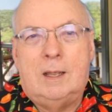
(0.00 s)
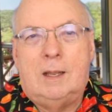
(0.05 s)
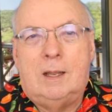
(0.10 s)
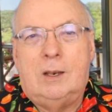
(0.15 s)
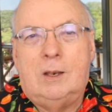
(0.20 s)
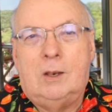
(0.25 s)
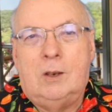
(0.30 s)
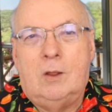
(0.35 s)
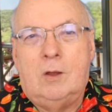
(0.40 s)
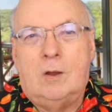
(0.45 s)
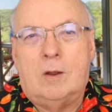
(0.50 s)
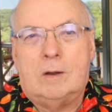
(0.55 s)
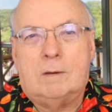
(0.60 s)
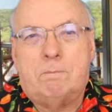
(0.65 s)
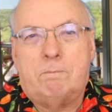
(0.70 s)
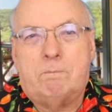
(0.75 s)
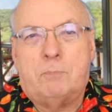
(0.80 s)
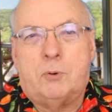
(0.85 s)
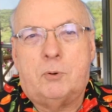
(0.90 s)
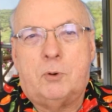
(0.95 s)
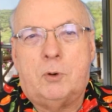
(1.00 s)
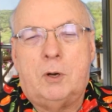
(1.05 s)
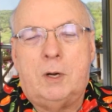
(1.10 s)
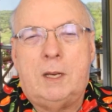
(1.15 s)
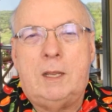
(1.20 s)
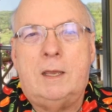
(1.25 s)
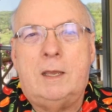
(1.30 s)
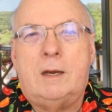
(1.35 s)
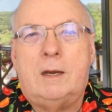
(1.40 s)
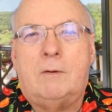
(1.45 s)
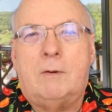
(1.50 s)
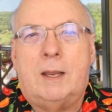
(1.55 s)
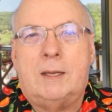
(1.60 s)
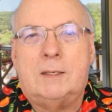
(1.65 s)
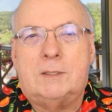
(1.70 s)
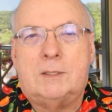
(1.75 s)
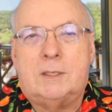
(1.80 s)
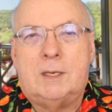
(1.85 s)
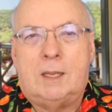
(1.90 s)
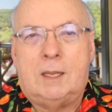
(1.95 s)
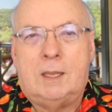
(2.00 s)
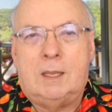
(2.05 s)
looked pretty interesting.